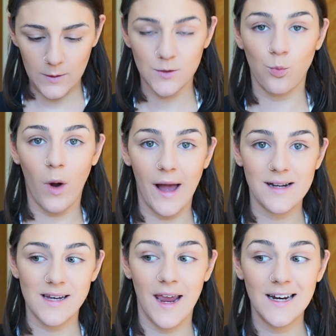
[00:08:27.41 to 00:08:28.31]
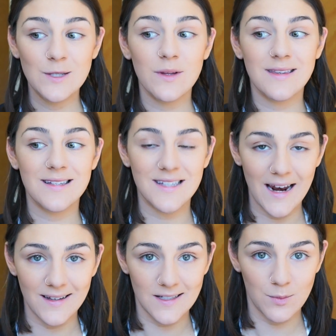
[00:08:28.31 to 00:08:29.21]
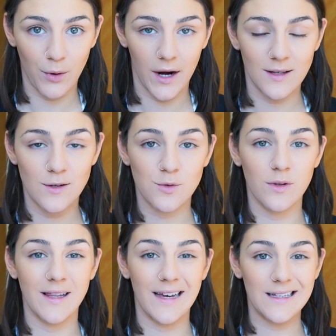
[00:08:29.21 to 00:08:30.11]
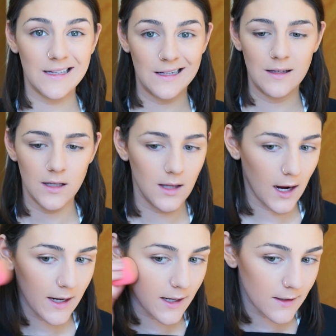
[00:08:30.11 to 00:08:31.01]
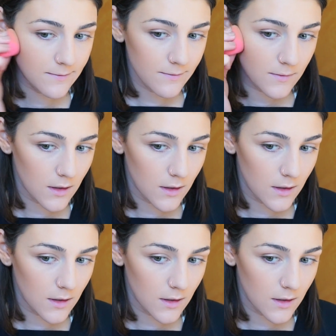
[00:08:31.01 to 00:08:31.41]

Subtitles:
now it's wet and it's with setting spray, so it's really like lock it in.